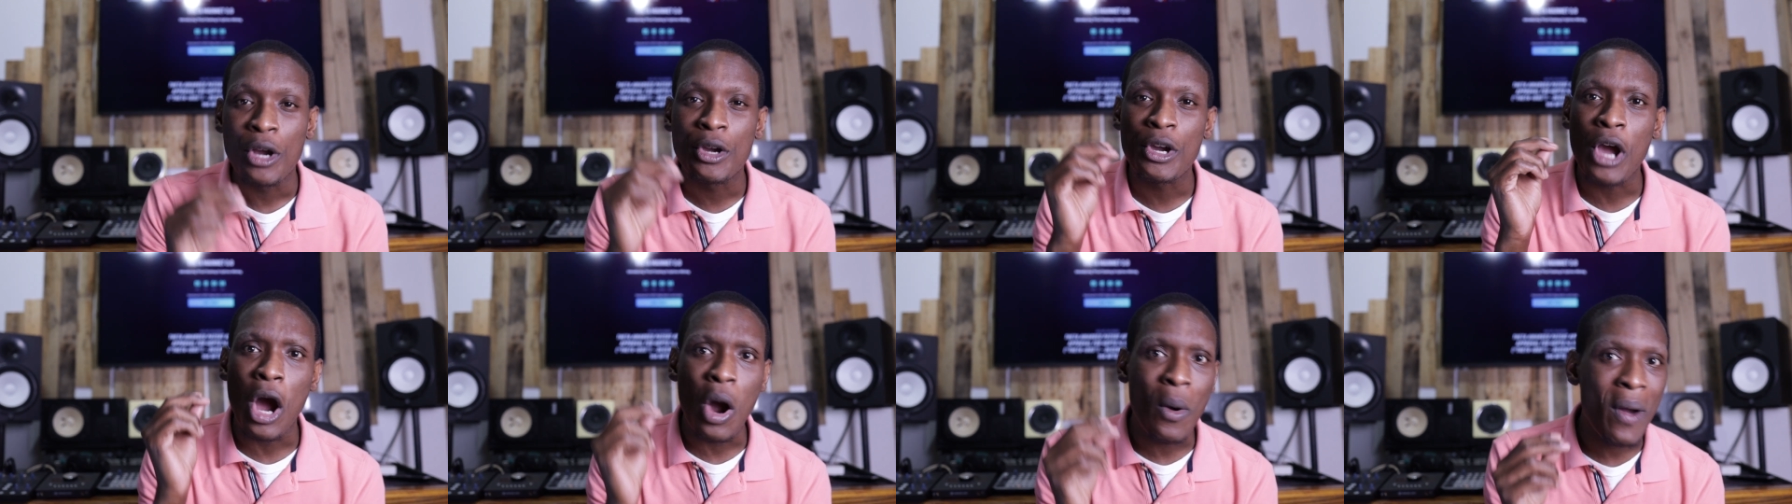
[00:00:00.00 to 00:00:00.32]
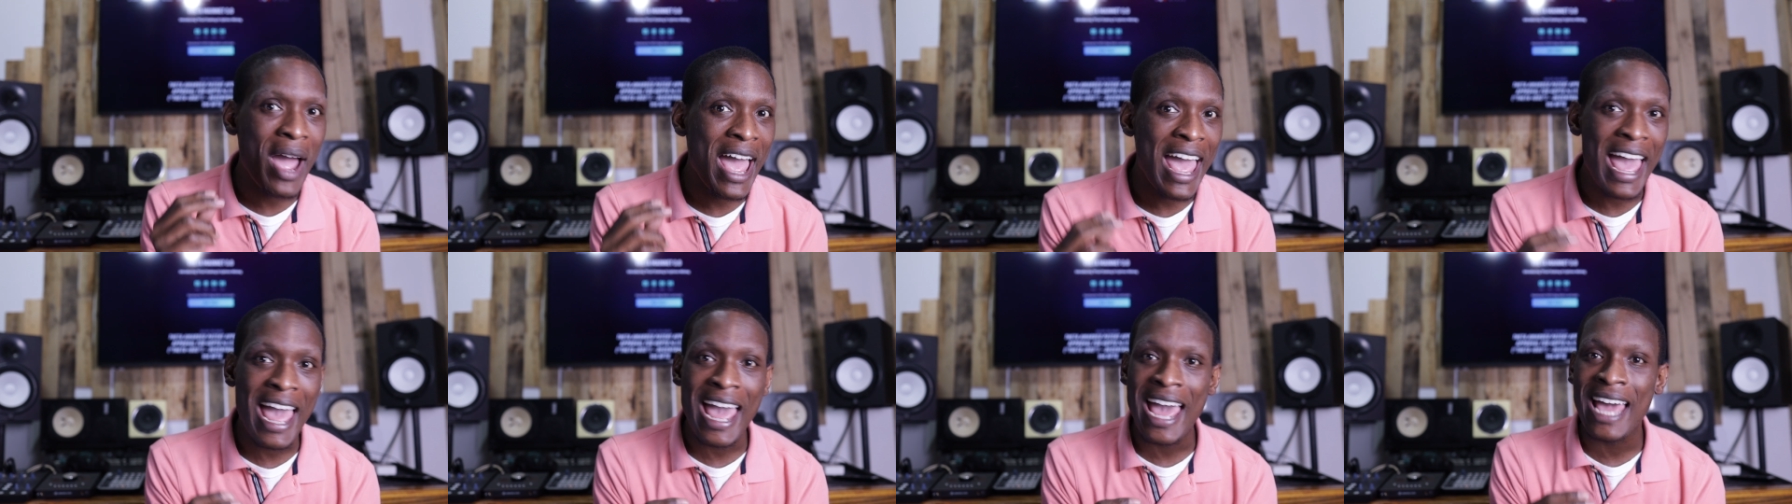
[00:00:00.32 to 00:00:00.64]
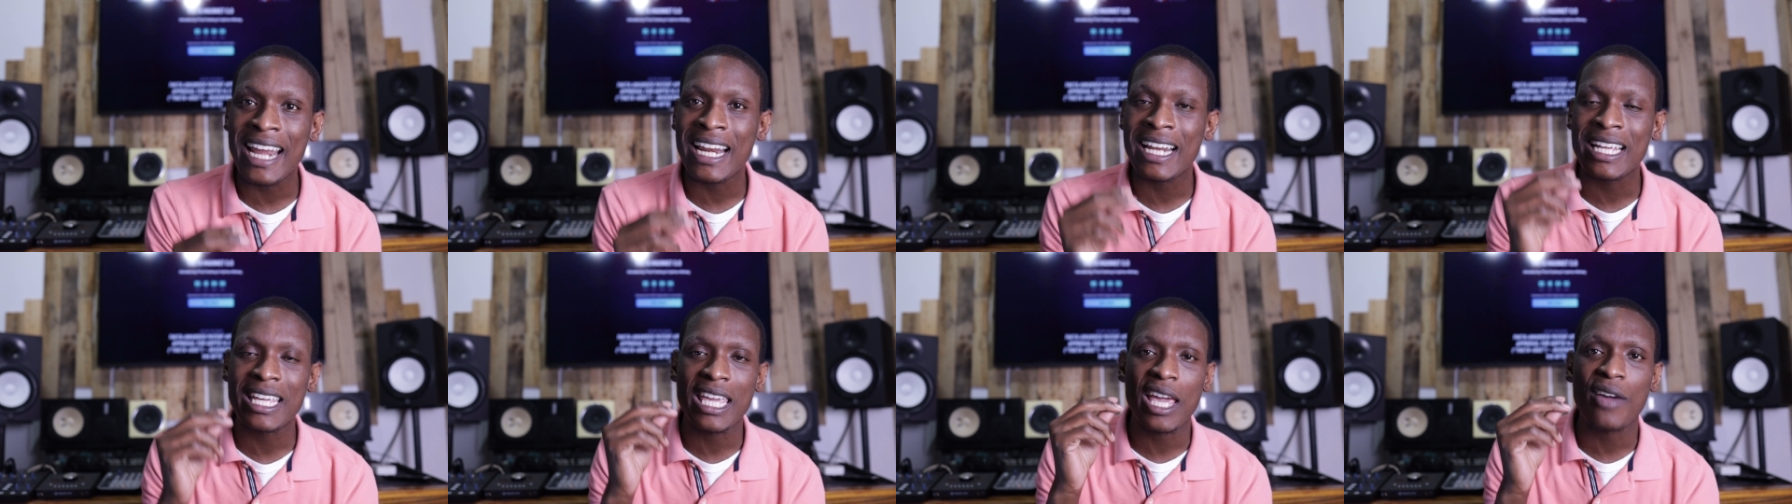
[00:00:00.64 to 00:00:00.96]
Go
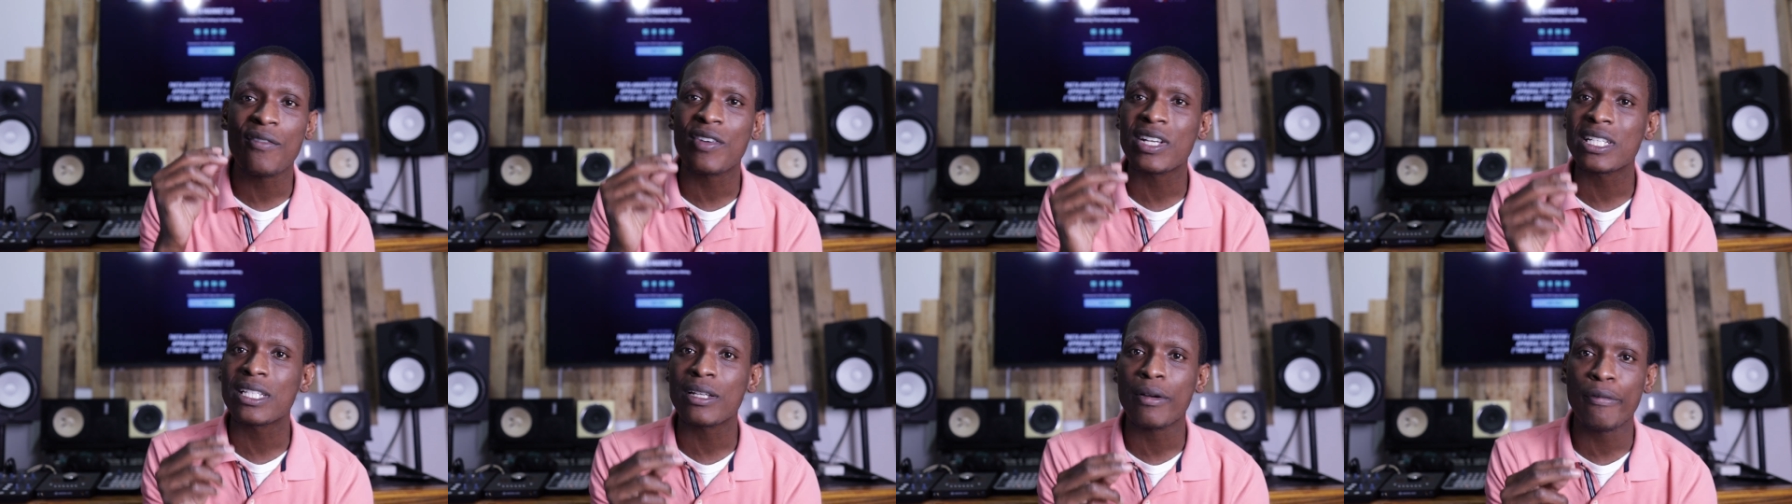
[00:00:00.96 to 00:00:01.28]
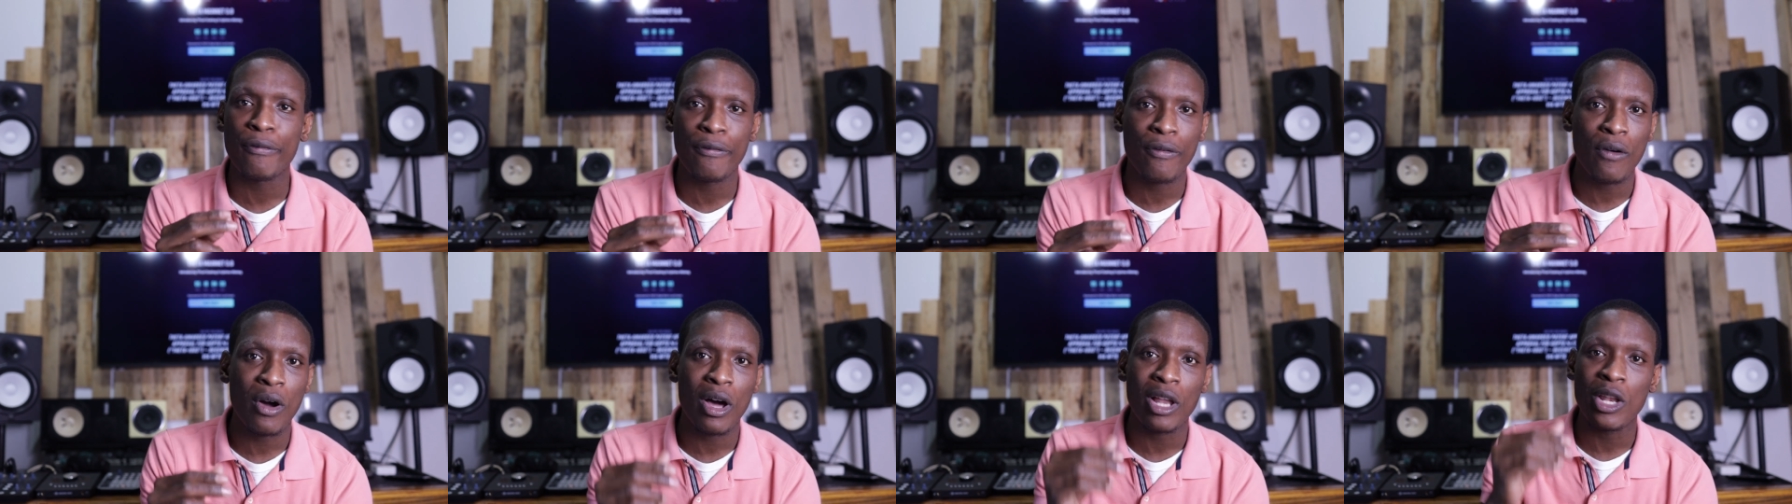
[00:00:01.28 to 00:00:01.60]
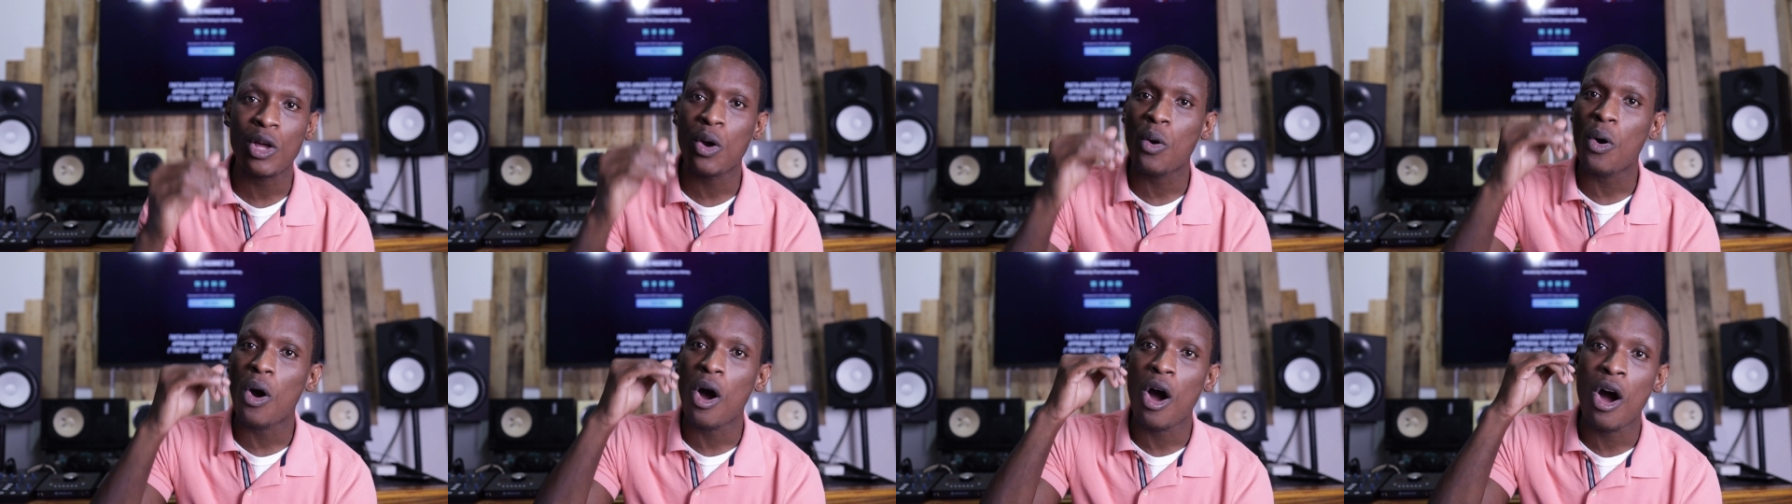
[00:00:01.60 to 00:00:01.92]
ahead and give us a
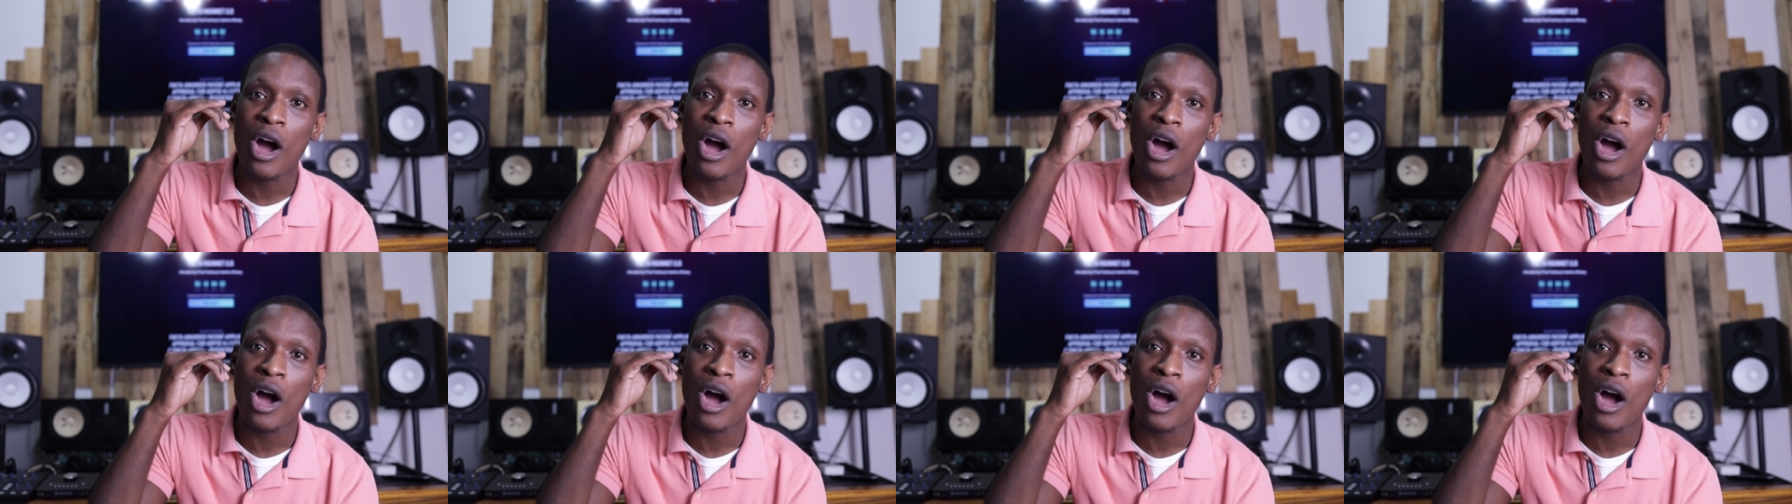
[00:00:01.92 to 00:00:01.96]
follow